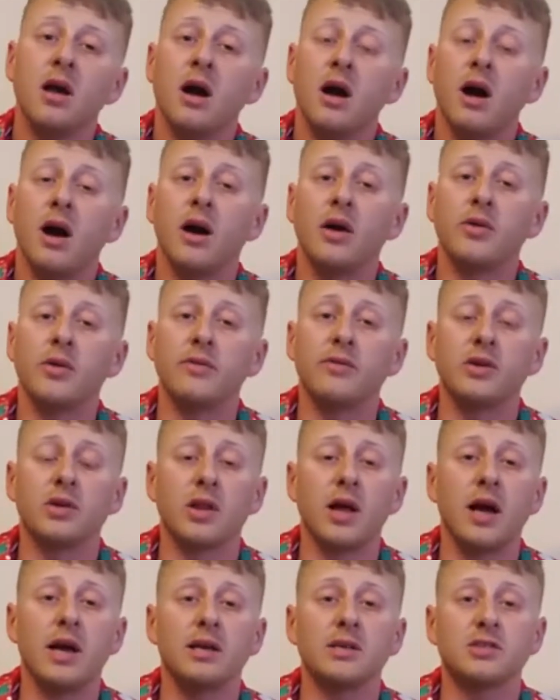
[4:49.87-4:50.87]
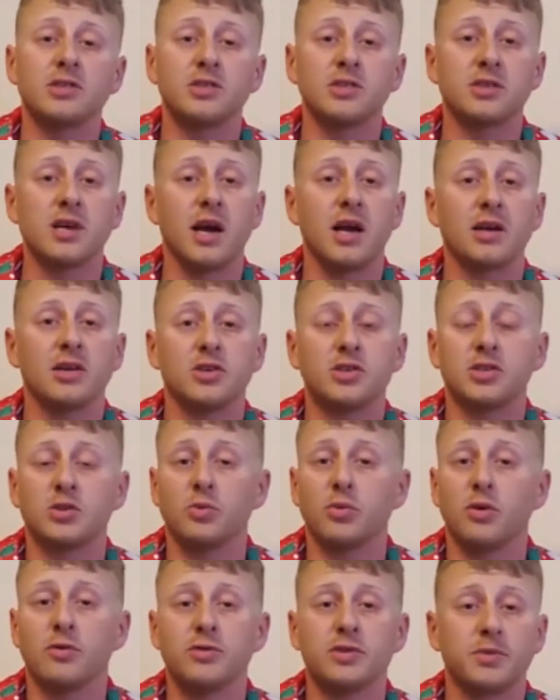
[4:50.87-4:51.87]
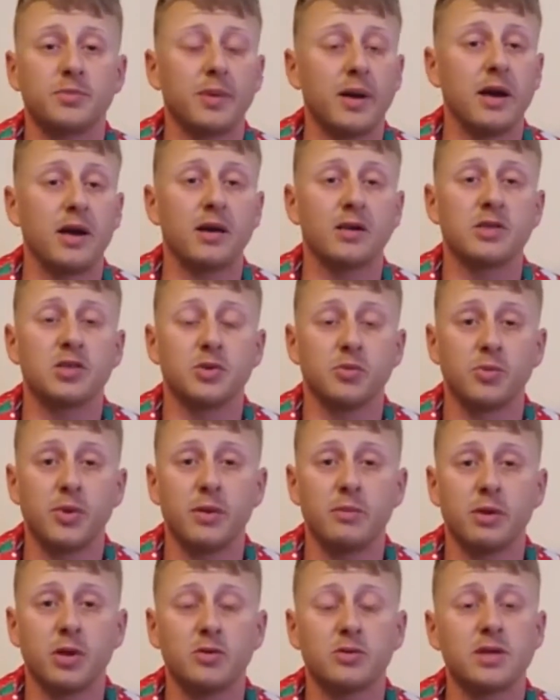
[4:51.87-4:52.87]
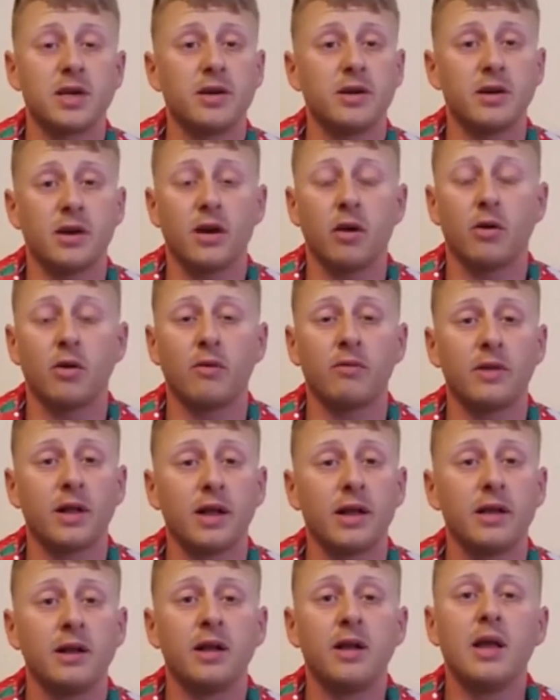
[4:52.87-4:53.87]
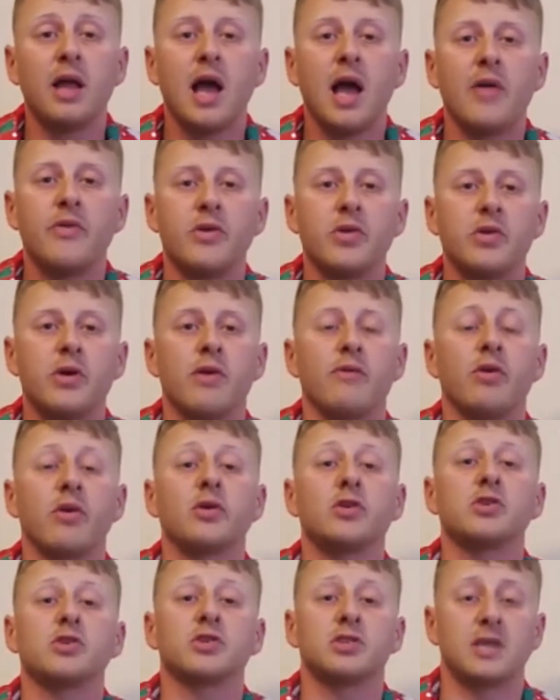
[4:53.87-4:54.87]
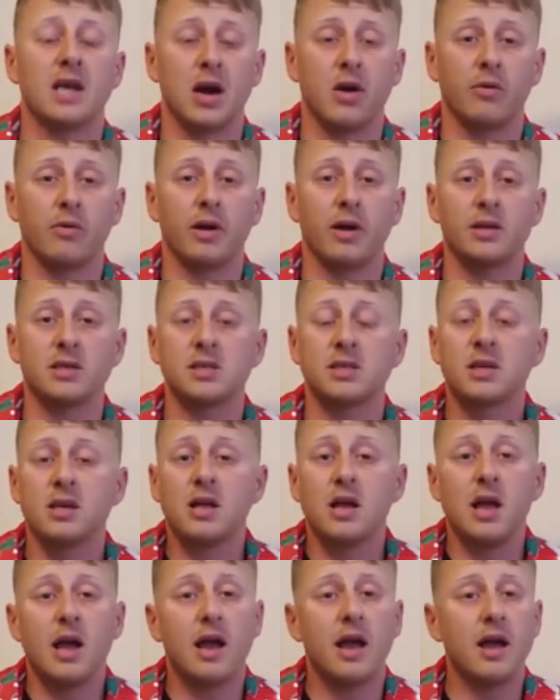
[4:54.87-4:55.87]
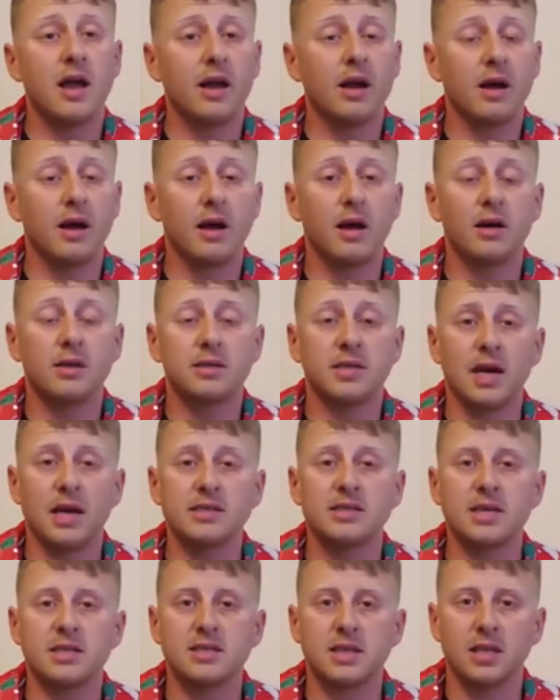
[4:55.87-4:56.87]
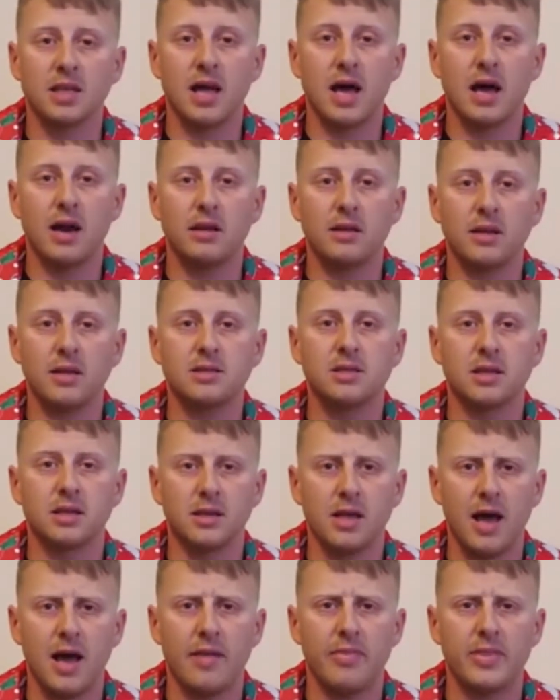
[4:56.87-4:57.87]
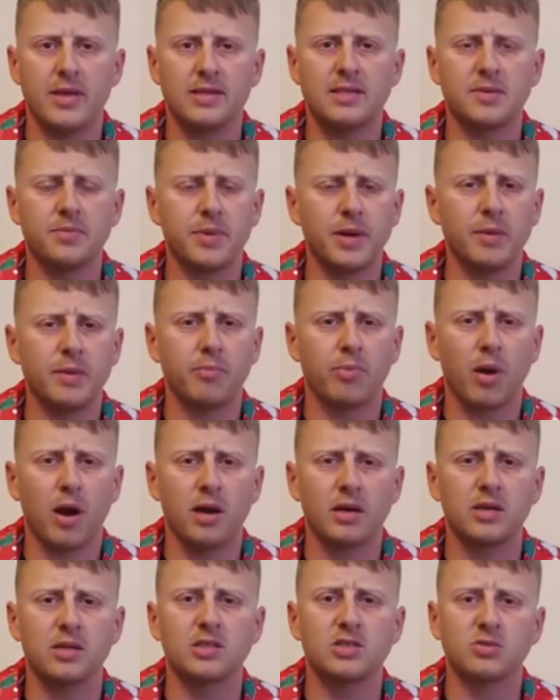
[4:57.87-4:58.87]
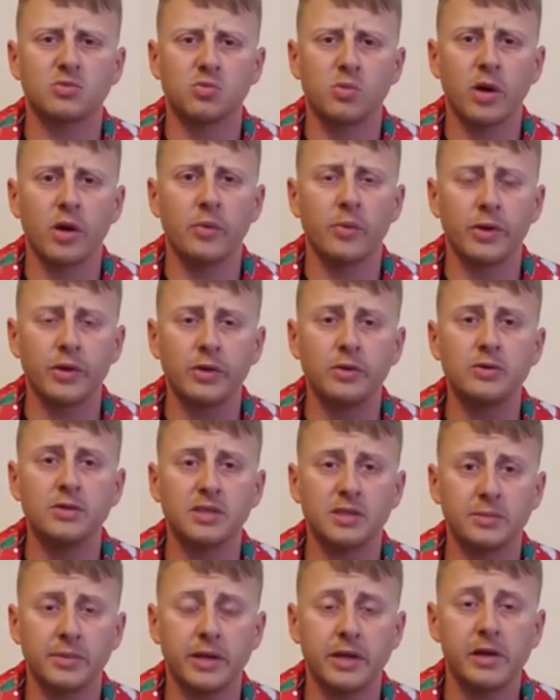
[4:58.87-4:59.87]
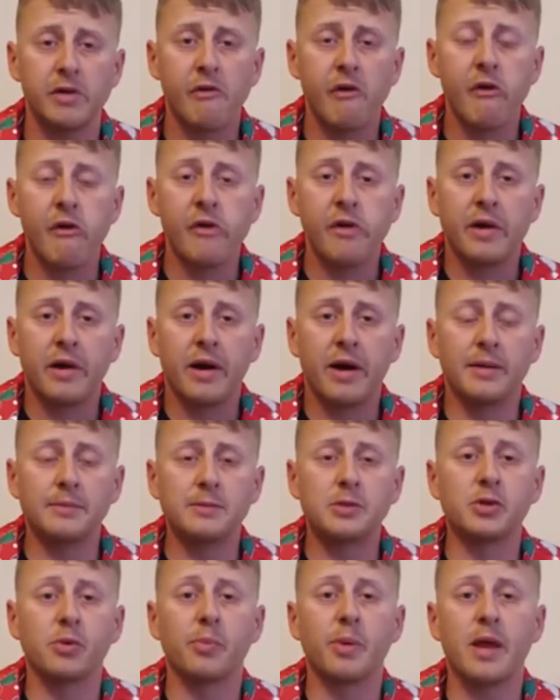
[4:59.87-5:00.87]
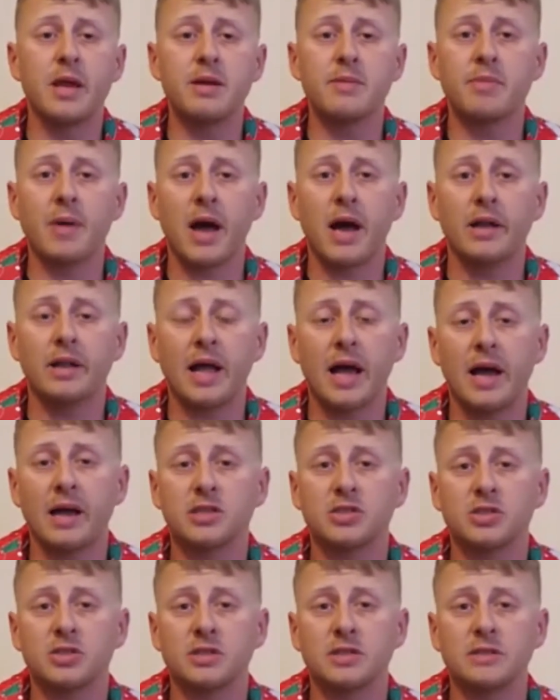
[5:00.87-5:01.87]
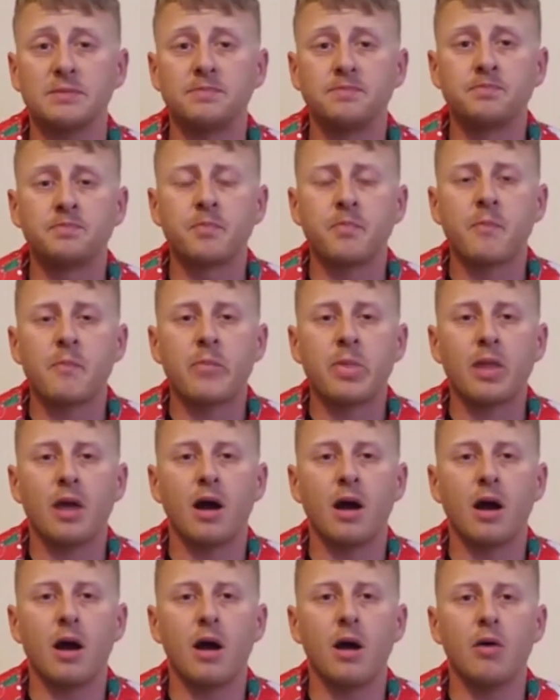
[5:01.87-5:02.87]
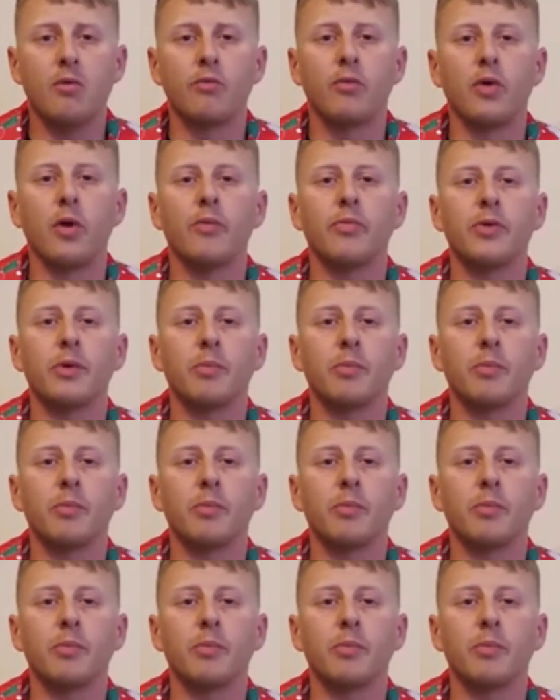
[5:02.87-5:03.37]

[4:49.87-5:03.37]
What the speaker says: You have your Lions, your Tigers, your Wolves, your Bears, your Weeblos, and your Arrow of Light, and then you have all your Scout ranks. And guys, that's a lot. That's a big progress from where we used to be. So Baden-Powell actually wrote the